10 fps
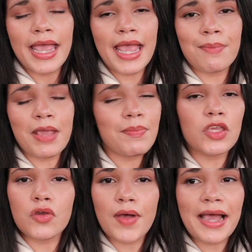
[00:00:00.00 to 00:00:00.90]
and maybe
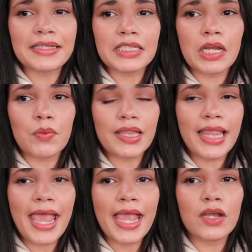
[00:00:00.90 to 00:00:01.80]
you guys can
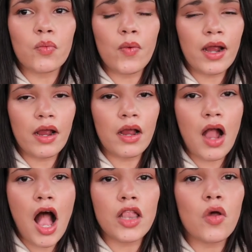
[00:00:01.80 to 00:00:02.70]
relate, where
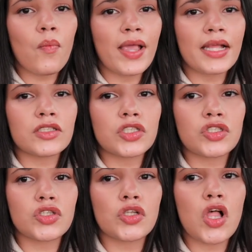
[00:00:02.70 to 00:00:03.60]
Halloween
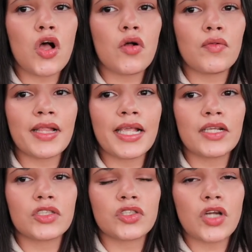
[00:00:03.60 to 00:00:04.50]

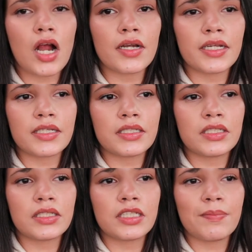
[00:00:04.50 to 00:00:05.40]
slowly started
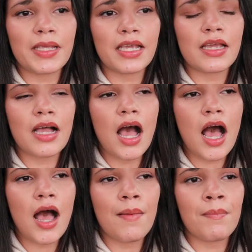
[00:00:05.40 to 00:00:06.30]
to
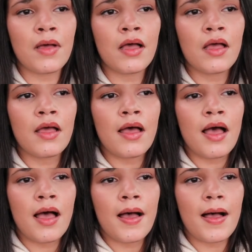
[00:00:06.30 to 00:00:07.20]
become
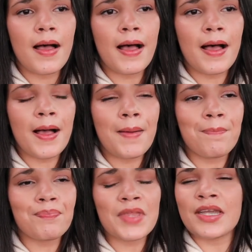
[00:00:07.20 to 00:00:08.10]

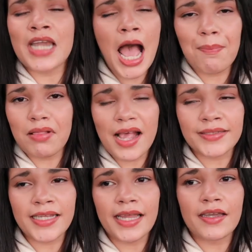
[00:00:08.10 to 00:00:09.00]
not
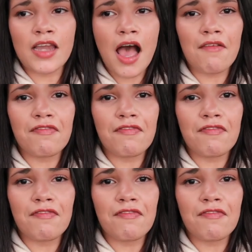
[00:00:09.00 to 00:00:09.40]
pleasant, not